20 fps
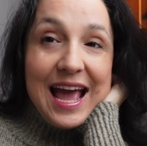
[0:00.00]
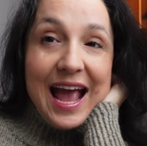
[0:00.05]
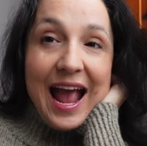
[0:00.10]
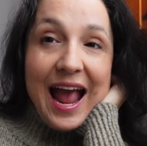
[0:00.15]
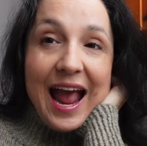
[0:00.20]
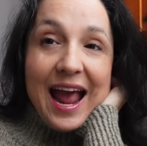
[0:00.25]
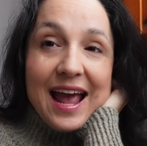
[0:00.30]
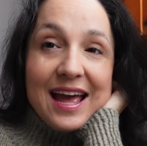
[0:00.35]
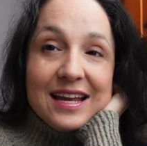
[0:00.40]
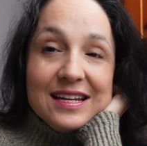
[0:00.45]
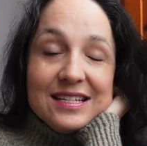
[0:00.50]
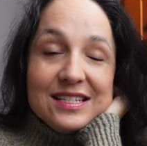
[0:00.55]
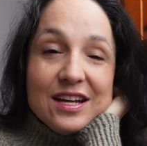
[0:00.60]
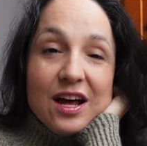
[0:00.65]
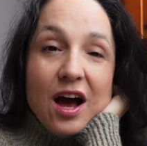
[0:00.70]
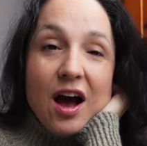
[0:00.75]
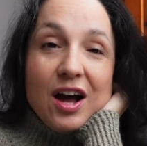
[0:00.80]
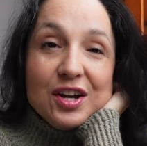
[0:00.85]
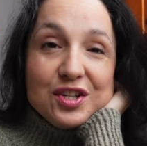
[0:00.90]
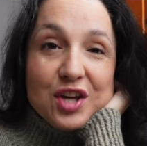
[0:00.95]
And
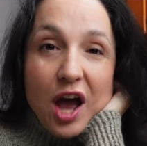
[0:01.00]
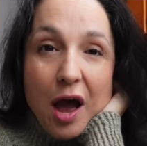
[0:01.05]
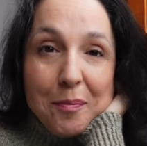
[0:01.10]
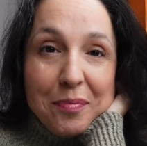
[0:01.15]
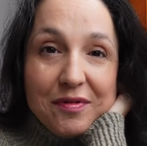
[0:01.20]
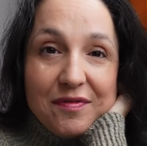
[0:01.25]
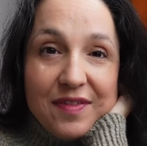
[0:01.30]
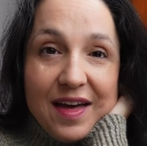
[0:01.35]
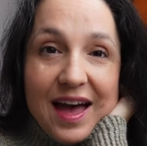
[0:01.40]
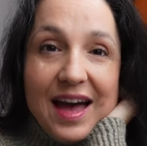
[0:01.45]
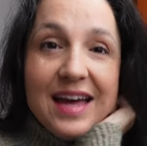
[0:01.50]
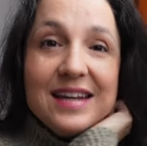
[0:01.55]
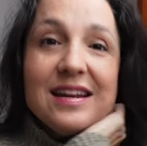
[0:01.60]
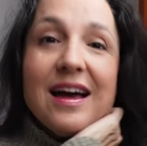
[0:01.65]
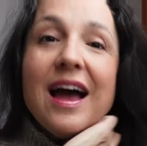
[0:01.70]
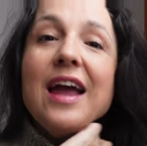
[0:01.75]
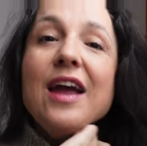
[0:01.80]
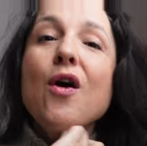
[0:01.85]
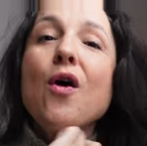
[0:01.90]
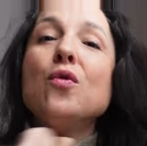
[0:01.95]
on top of that,
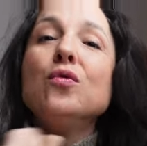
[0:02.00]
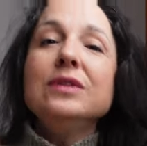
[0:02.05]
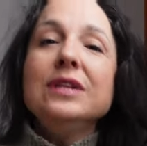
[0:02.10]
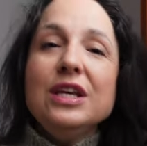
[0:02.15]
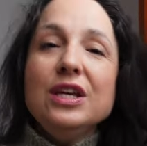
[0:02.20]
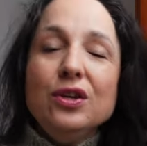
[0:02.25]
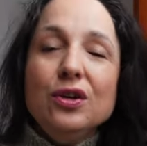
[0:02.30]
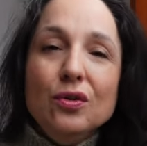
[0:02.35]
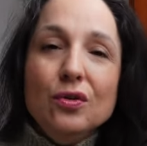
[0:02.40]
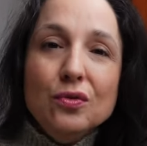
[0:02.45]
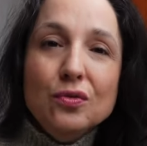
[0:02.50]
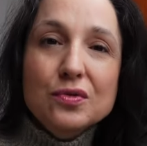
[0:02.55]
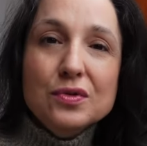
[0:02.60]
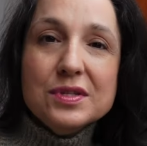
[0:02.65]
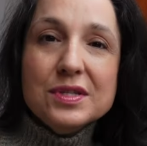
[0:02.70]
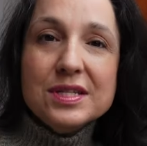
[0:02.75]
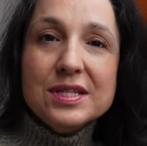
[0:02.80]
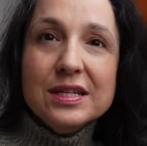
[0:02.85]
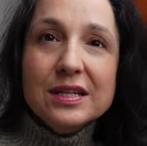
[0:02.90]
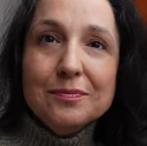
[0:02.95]
I only
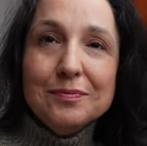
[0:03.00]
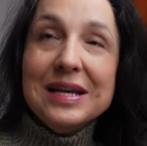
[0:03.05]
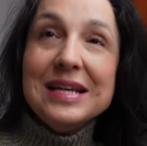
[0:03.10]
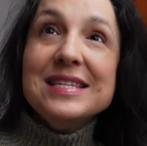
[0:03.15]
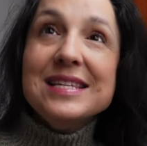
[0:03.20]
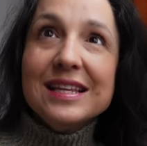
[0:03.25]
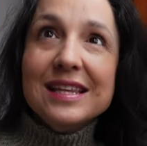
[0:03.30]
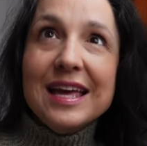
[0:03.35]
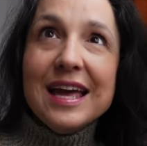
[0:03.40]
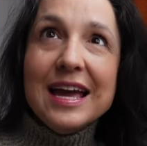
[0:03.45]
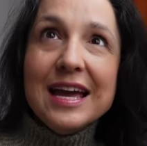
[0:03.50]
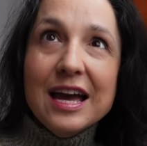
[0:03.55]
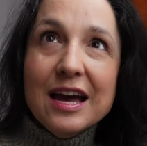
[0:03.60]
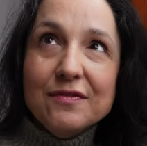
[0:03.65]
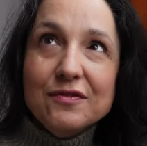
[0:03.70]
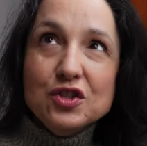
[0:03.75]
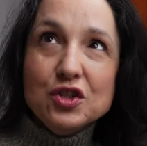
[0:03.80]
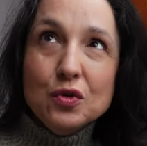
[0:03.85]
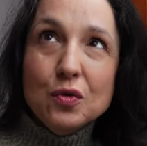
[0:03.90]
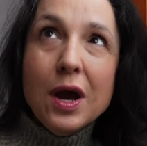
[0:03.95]
used, basically I
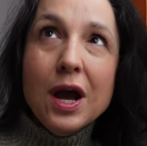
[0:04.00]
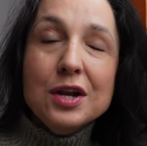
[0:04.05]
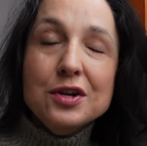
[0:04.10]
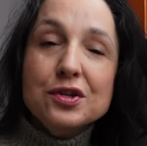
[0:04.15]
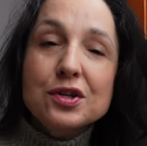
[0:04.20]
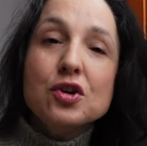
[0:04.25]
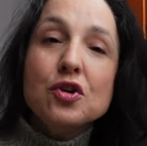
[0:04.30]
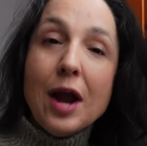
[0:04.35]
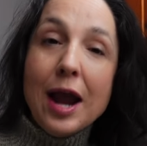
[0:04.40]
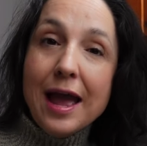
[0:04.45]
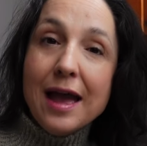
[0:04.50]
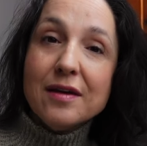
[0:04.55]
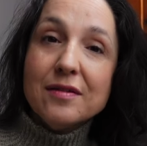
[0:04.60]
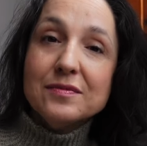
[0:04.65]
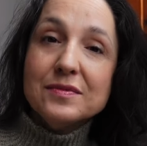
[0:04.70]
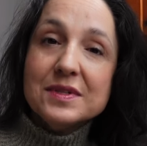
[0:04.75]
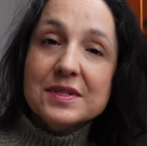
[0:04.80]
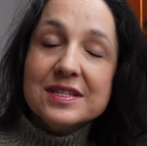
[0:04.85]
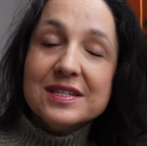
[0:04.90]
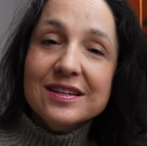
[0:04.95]
have 200
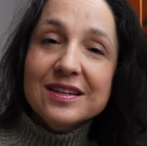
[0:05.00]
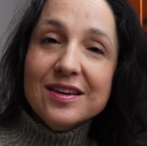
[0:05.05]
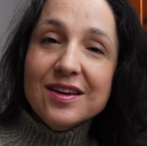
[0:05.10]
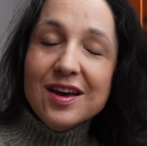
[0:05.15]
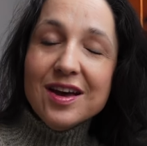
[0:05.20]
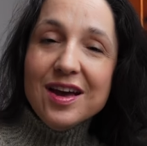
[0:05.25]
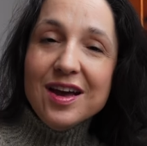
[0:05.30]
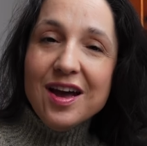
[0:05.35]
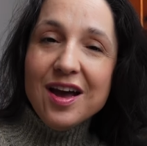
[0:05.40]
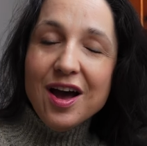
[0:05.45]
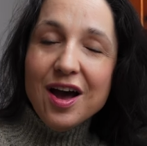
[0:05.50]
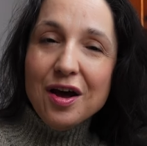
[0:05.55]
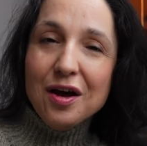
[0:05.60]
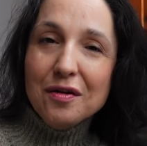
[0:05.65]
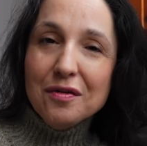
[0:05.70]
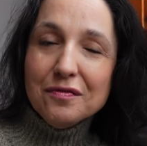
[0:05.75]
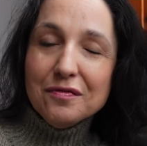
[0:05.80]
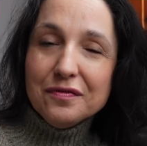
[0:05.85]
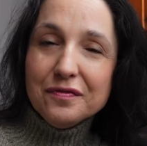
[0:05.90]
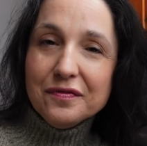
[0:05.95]
grams
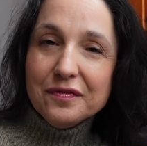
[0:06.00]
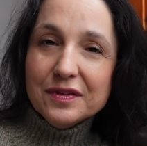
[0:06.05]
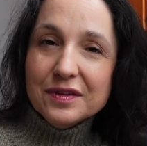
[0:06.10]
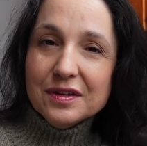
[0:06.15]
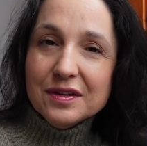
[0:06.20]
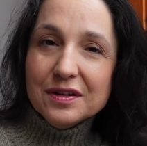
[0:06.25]
of